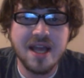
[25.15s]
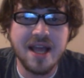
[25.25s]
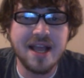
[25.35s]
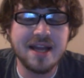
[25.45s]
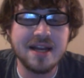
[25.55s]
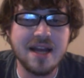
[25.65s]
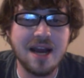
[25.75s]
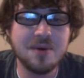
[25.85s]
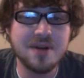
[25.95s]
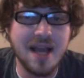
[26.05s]
And
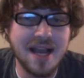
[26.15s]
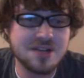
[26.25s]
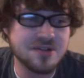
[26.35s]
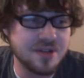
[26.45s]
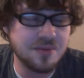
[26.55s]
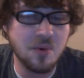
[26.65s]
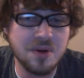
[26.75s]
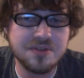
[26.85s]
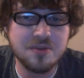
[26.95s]
I would actually want